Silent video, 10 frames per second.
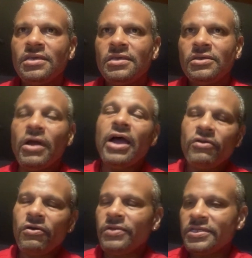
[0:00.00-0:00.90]
or our
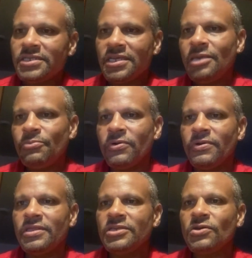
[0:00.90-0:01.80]
goal is to keep her
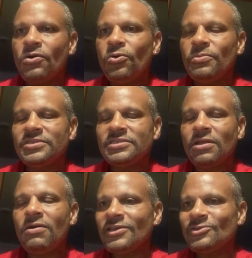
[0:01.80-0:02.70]
in this home as
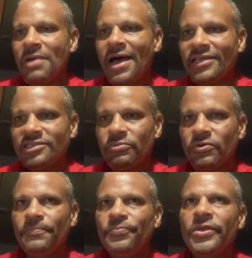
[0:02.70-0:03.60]
long as
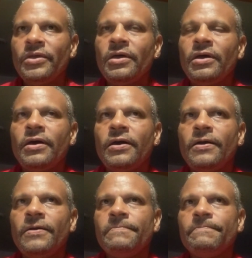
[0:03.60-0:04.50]
possible.
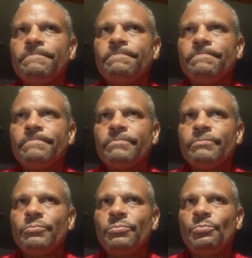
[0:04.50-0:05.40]
Um,
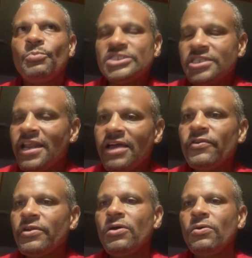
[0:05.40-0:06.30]
but you never
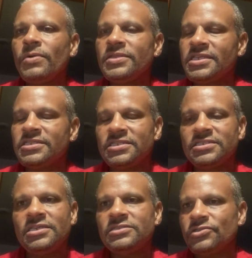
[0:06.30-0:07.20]
know what this
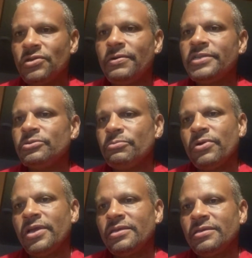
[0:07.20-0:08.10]
disease is going to
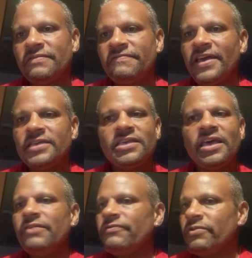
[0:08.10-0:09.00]
bring. It affects
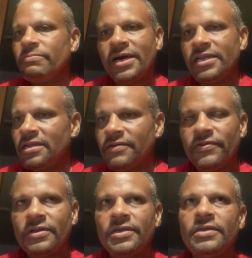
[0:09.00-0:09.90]
everybody
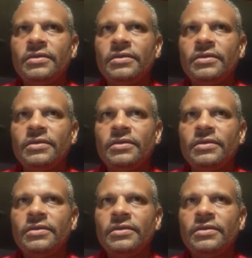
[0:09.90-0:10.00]
differently.